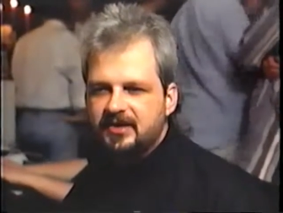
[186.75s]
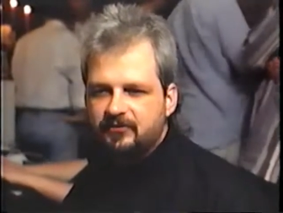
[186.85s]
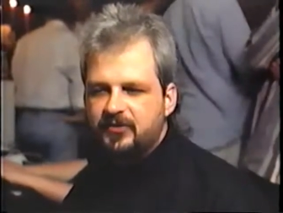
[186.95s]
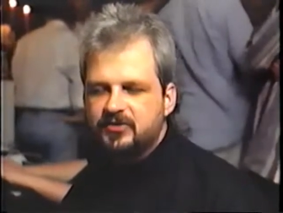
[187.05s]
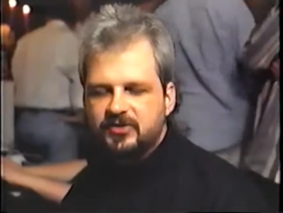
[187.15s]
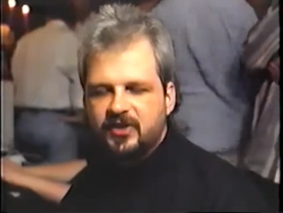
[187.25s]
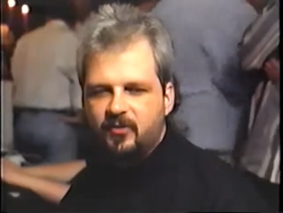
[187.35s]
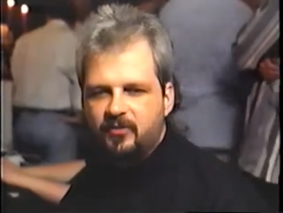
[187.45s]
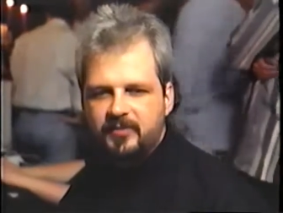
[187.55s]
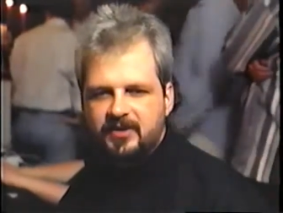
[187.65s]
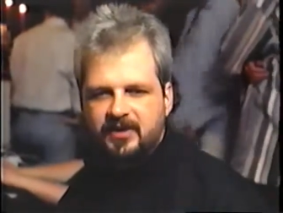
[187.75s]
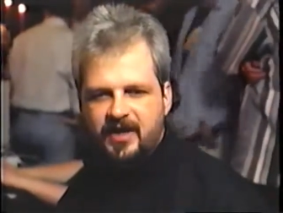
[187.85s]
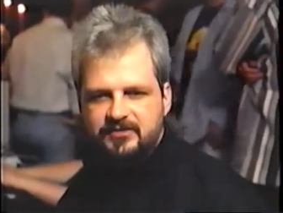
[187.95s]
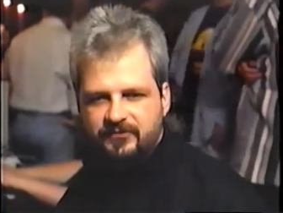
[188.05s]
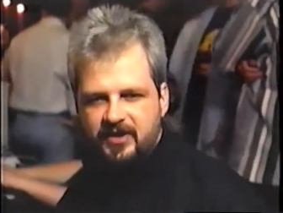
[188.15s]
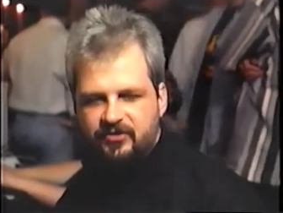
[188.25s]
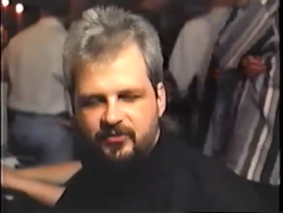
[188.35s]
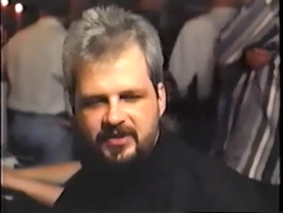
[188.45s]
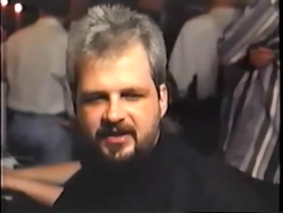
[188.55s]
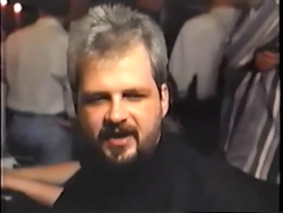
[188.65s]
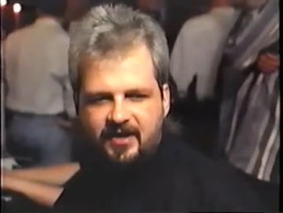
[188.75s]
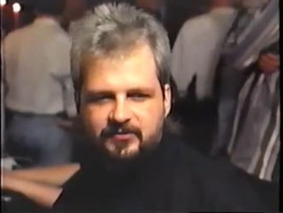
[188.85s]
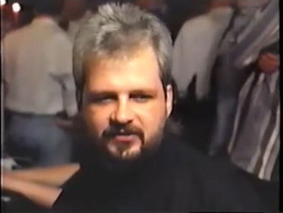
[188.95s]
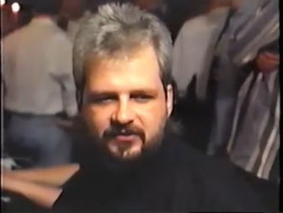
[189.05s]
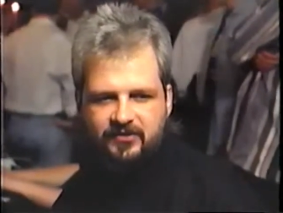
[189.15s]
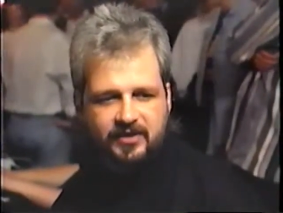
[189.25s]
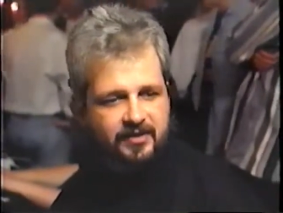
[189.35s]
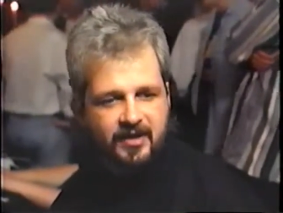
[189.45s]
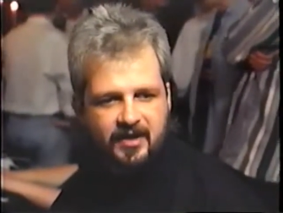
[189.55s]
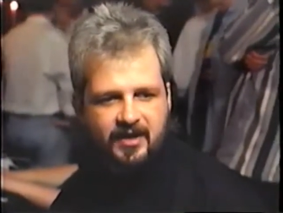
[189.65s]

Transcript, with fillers: in the future they won't be classifying 3D games into the